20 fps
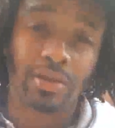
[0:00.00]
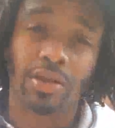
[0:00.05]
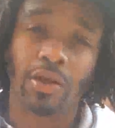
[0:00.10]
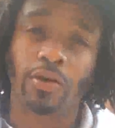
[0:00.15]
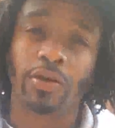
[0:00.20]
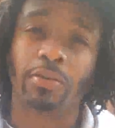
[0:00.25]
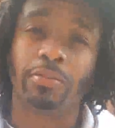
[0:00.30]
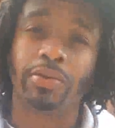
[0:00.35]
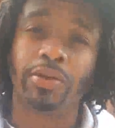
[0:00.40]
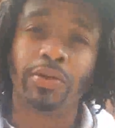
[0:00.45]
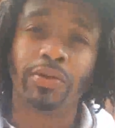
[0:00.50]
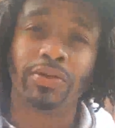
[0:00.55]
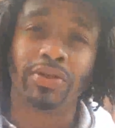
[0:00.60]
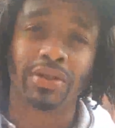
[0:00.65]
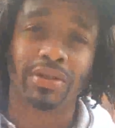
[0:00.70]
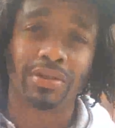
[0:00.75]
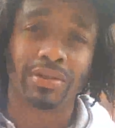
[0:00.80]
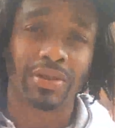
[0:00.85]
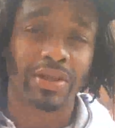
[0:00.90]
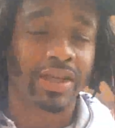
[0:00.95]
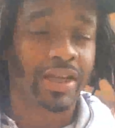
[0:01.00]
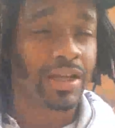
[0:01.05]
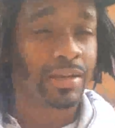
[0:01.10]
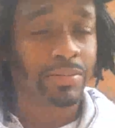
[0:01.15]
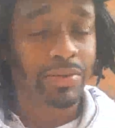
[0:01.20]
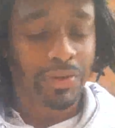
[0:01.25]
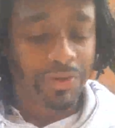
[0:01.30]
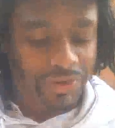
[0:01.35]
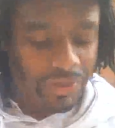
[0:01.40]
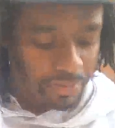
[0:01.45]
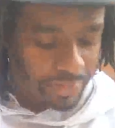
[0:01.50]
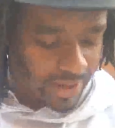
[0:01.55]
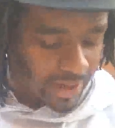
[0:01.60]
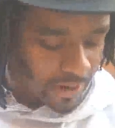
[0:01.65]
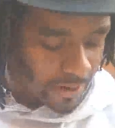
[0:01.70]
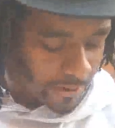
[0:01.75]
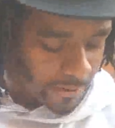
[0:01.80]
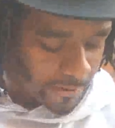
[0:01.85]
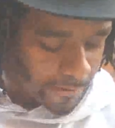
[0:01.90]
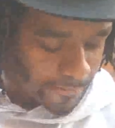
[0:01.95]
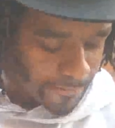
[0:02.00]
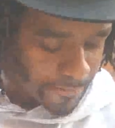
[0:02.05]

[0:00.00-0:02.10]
don't abuse it. You can't abuse your power.